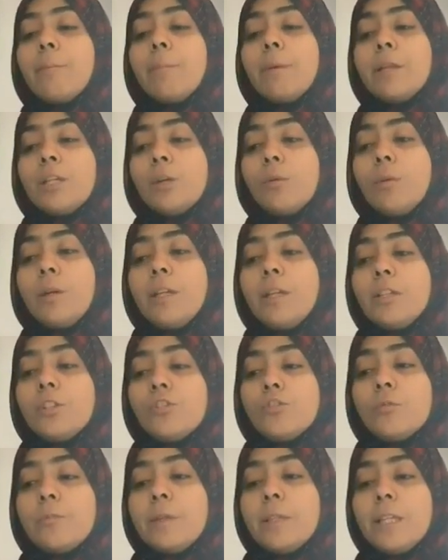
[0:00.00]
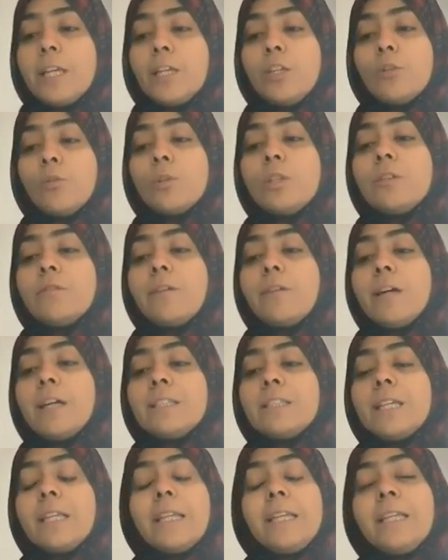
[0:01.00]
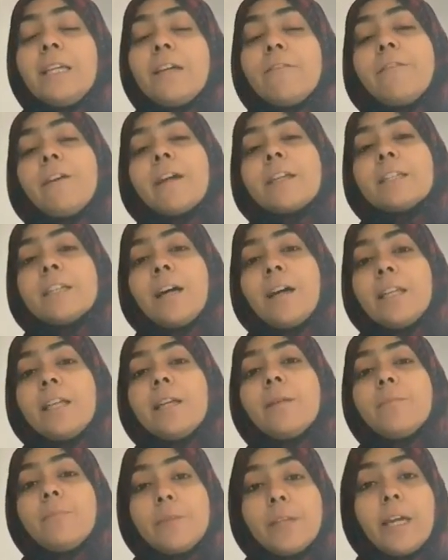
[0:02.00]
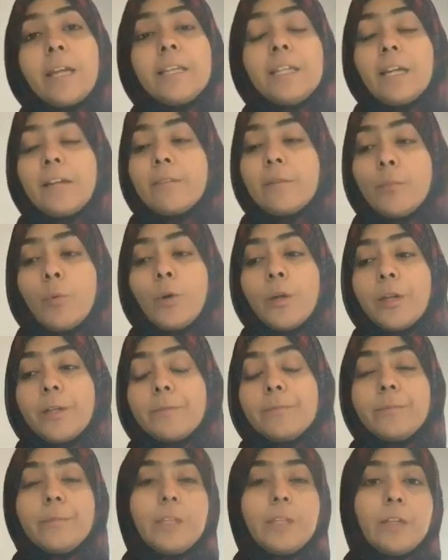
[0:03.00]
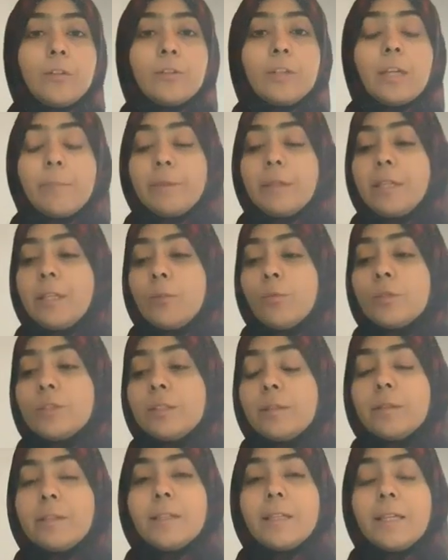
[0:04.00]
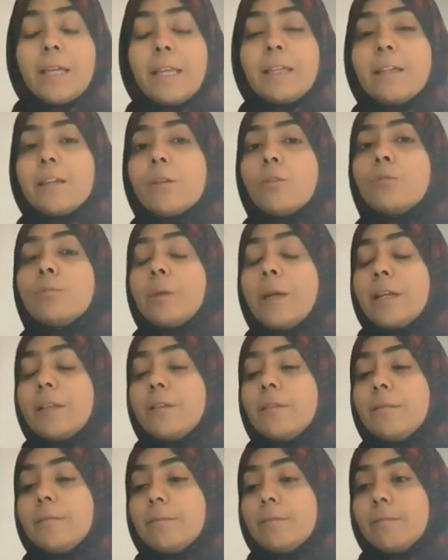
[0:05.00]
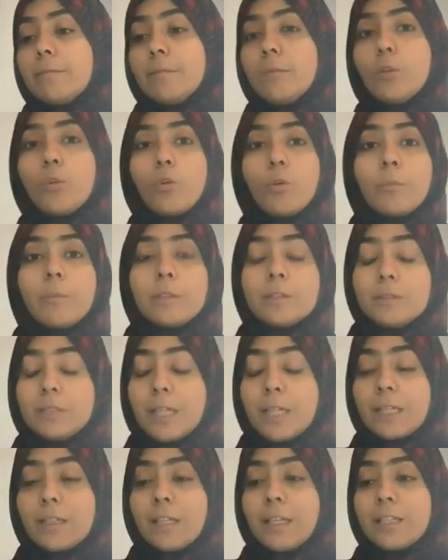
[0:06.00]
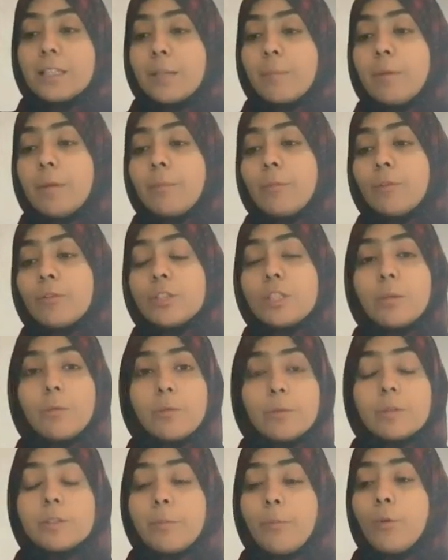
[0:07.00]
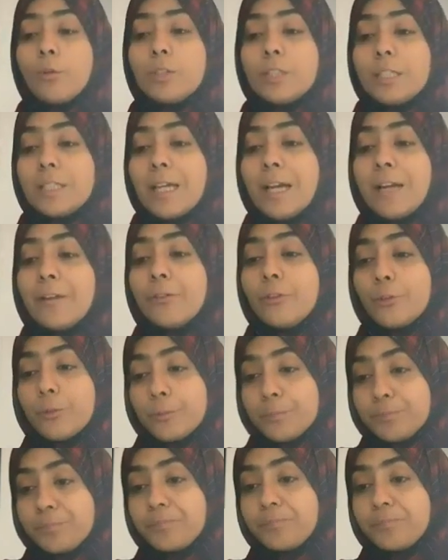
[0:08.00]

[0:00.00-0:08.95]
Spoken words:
But no instrument and no device had any effect on him, yani on the boy. He wasn't getting killed by normal techniques that people are supposed to die through.